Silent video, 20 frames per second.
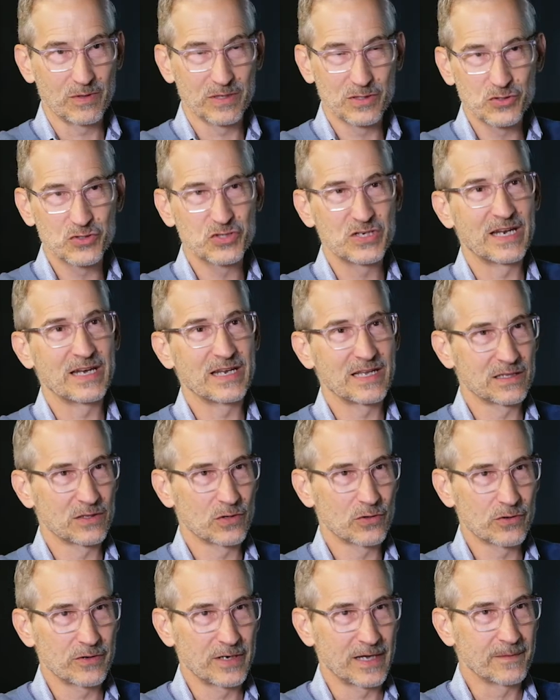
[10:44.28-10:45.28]
understanding and
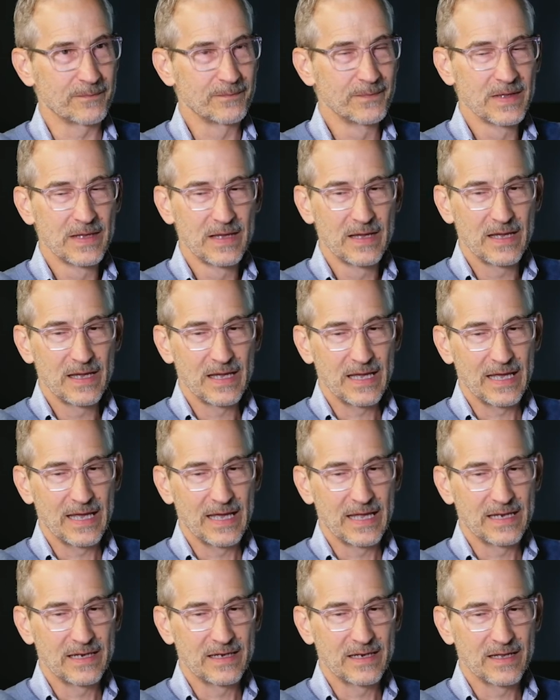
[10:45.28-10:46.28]
learning.
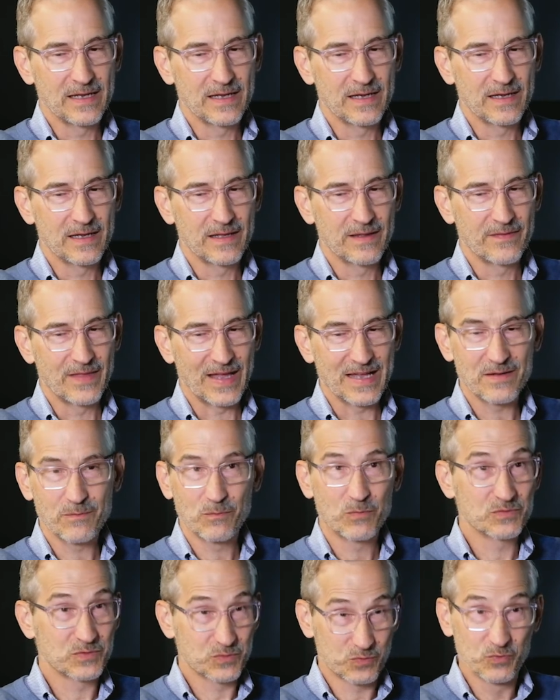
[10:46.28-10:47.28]
And
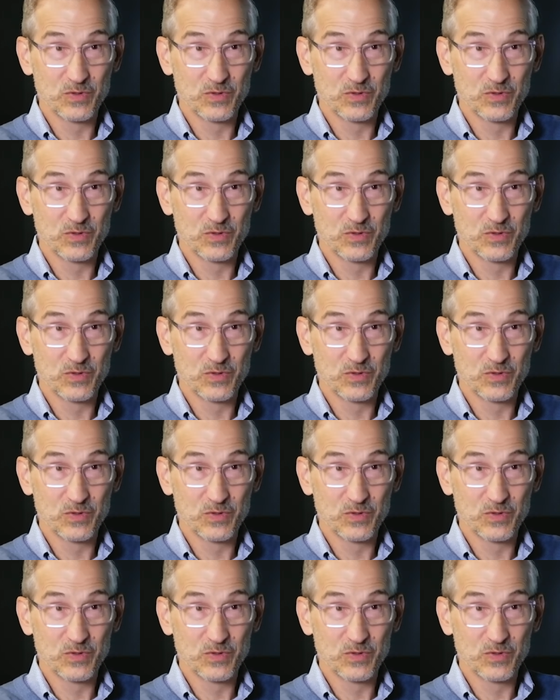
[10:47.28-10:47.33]
that's